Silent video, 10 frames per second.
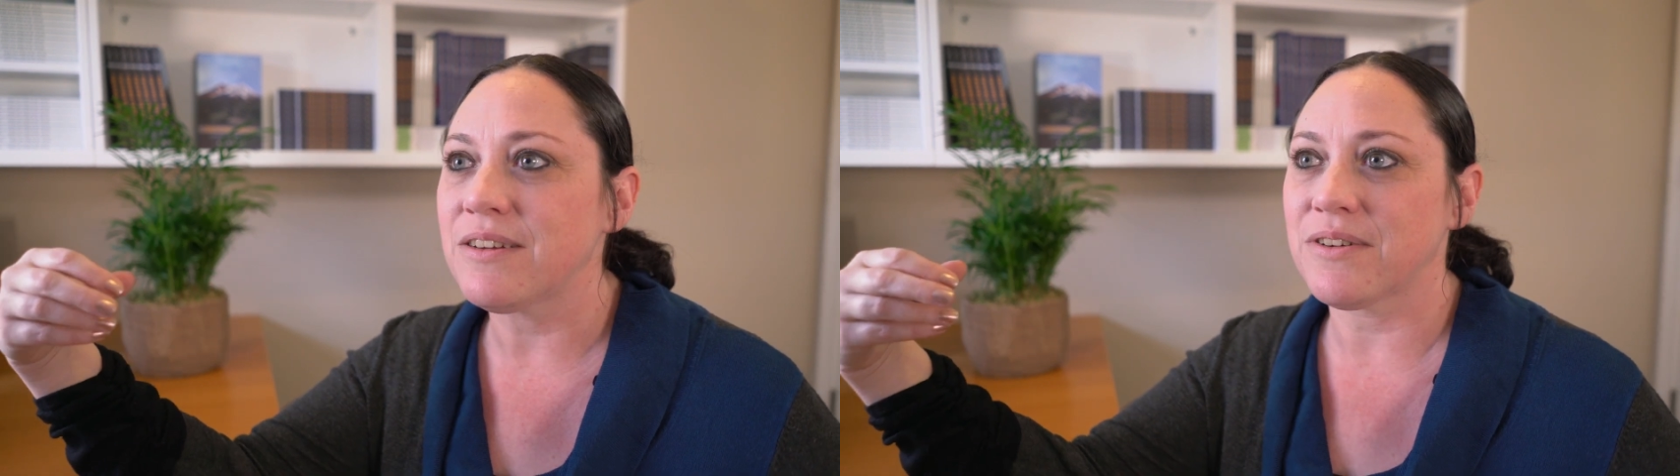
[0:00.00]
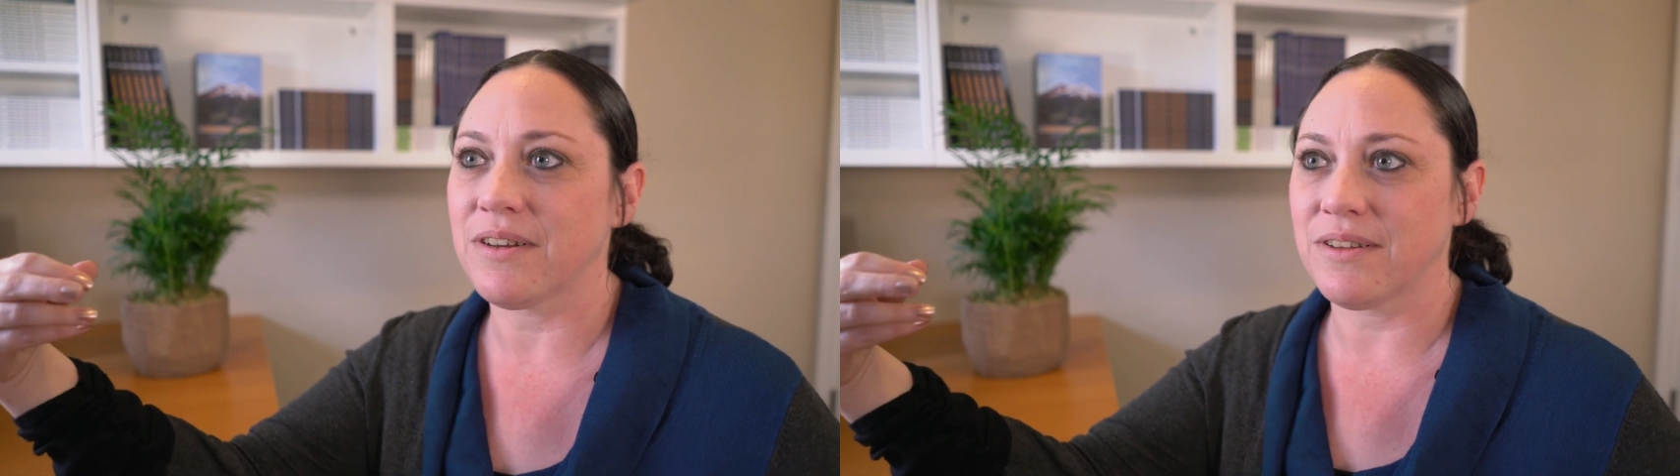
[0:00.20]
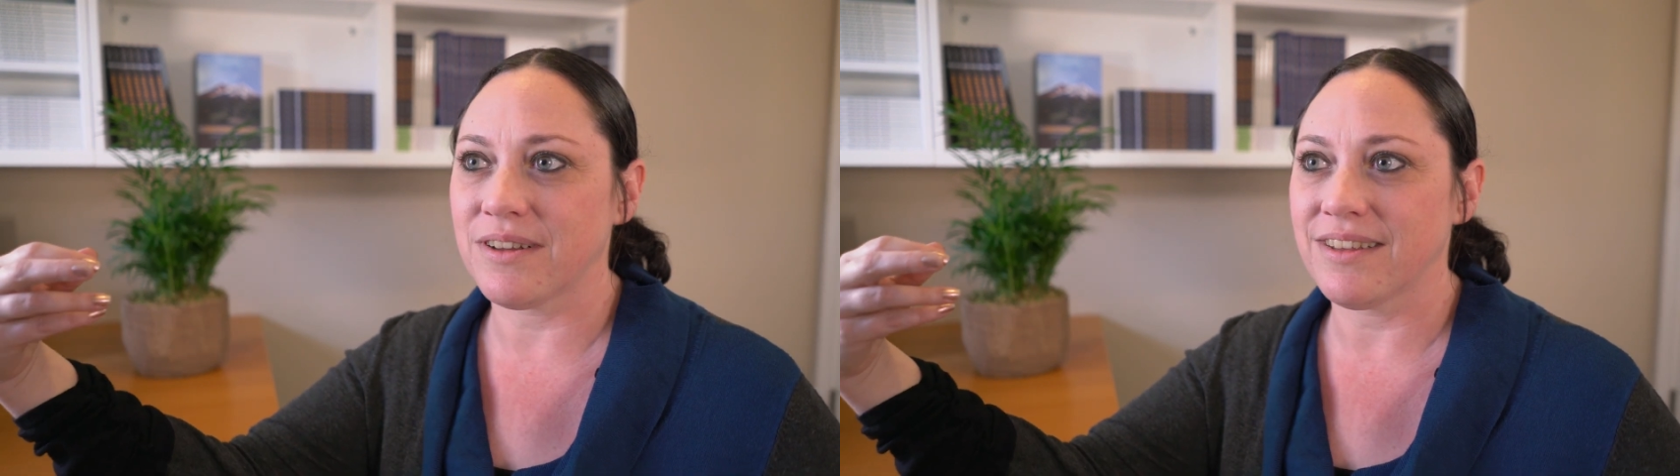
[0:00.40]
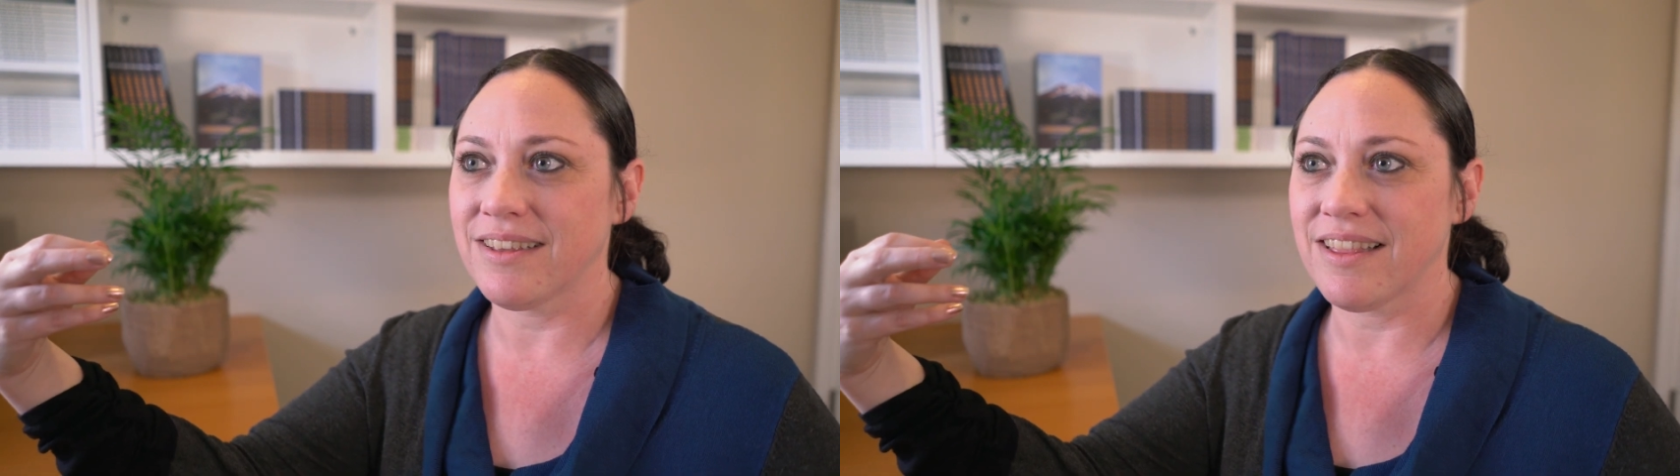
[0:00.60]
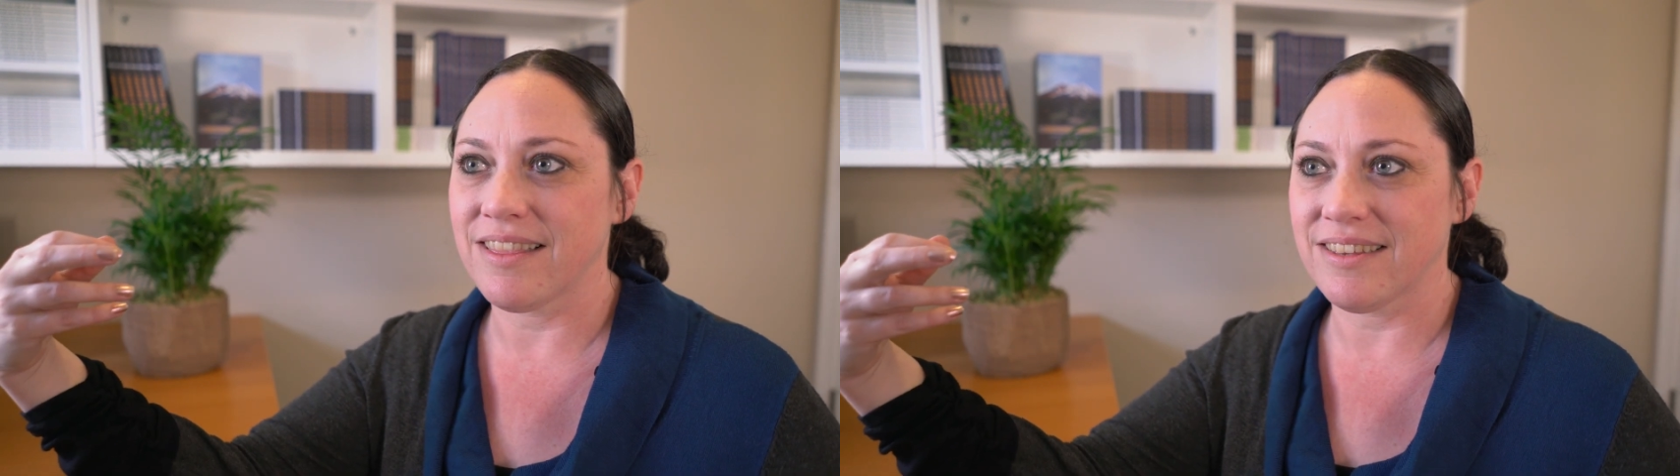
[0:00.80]
should look
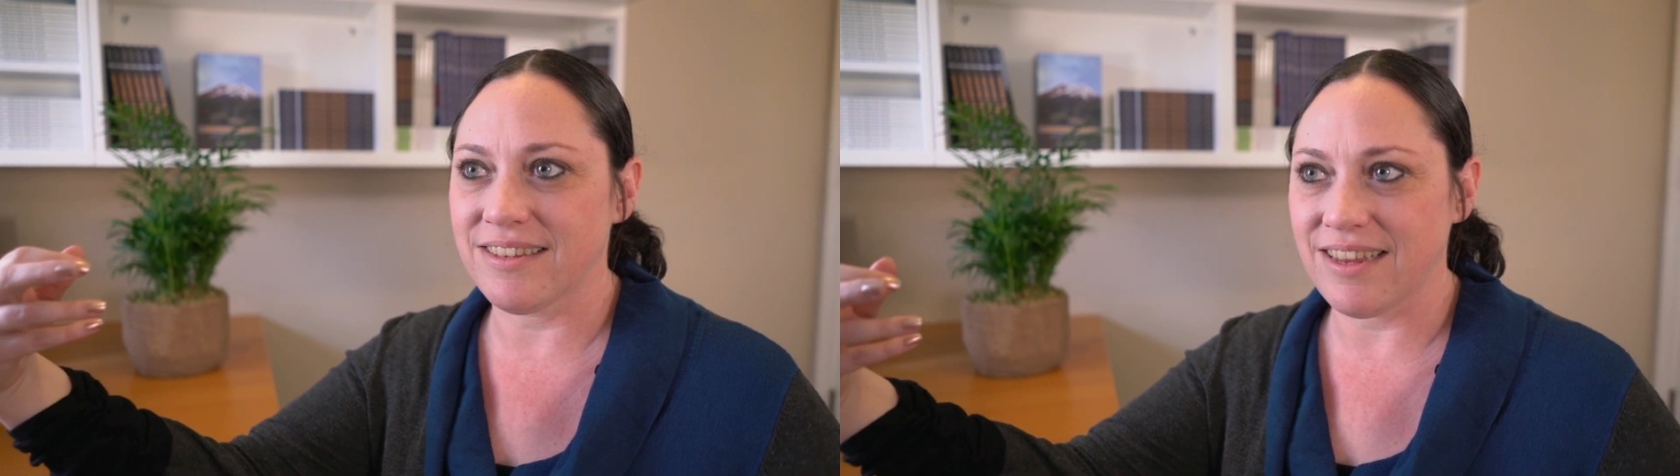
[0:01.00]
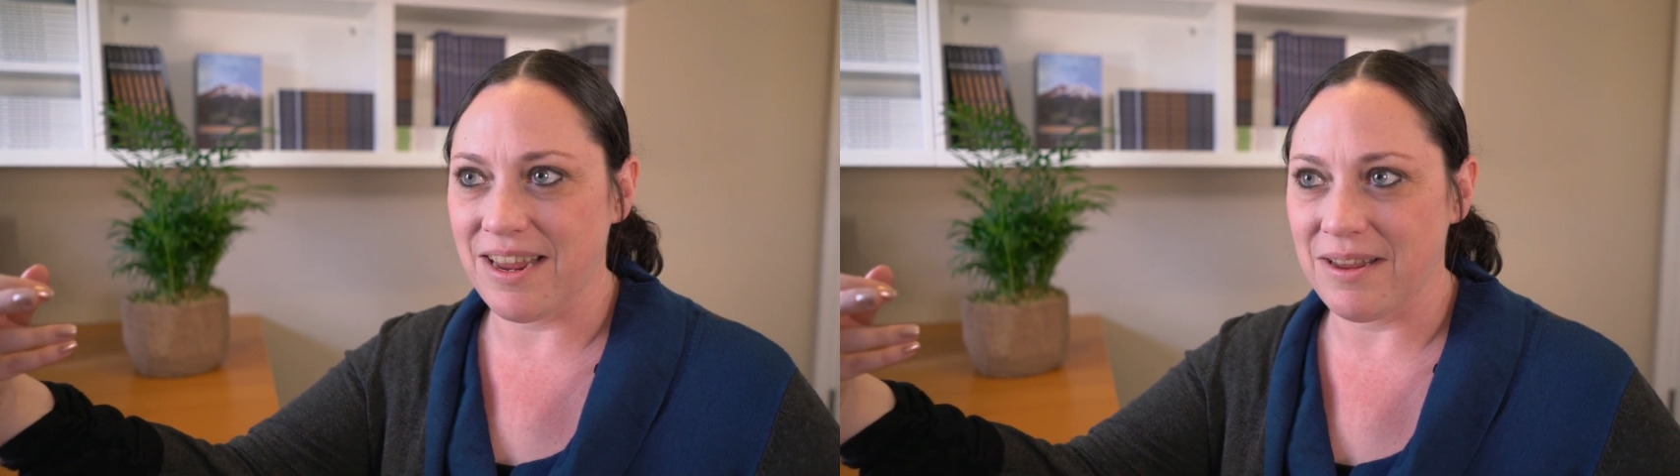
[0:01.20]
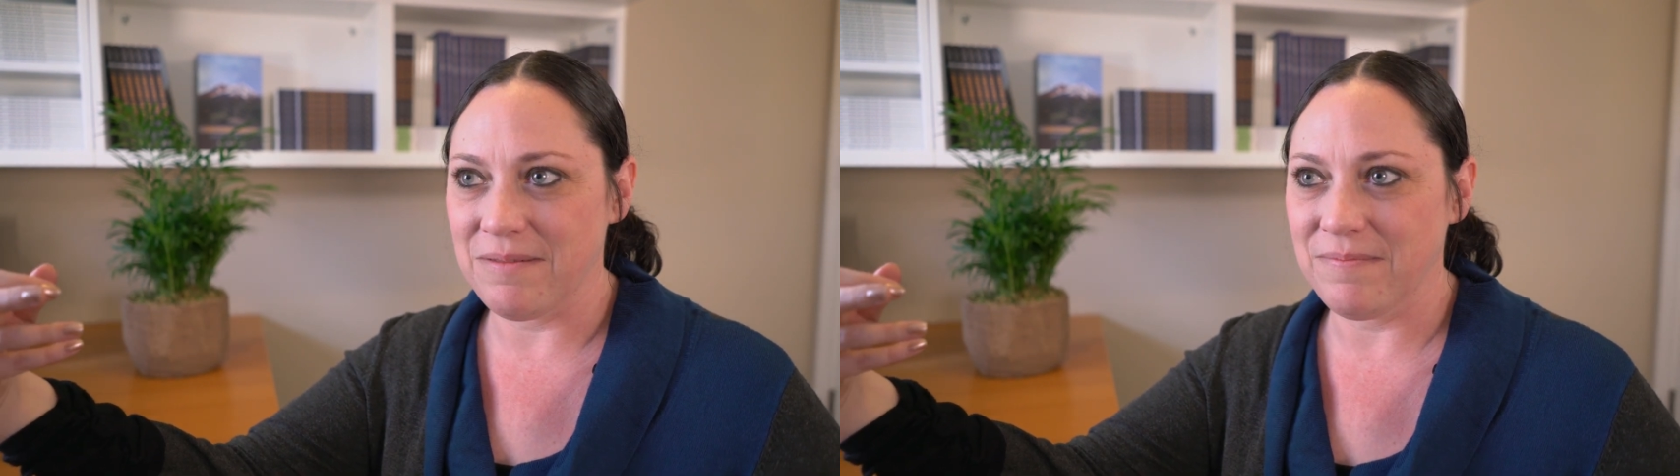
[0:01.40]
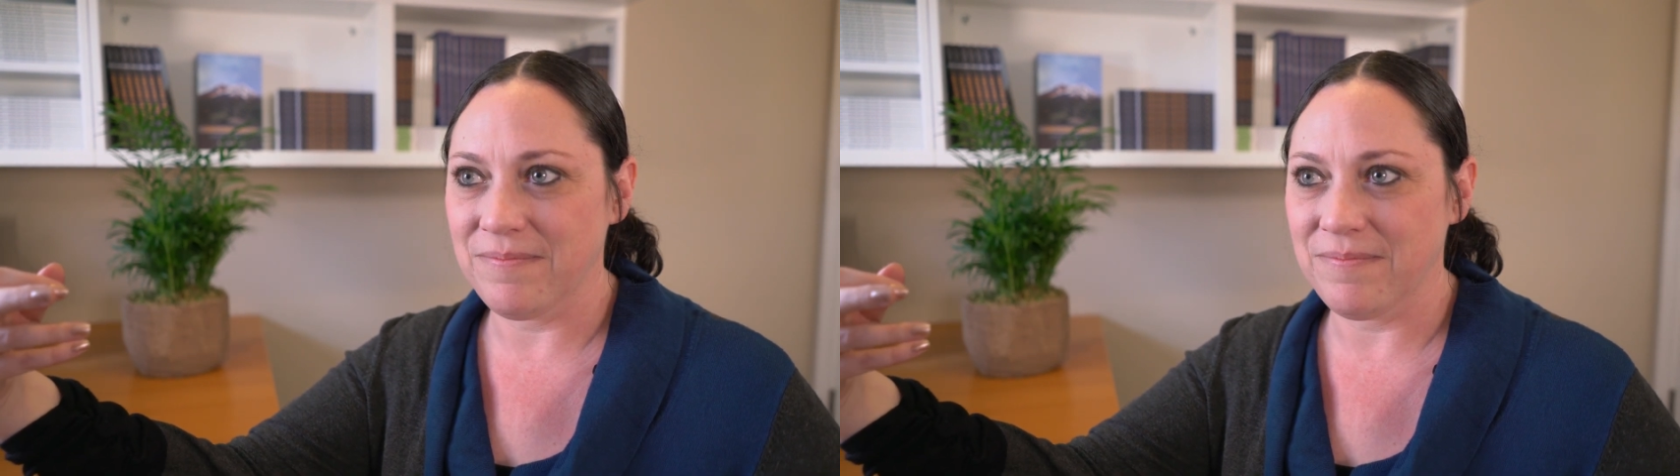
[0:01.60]
the same.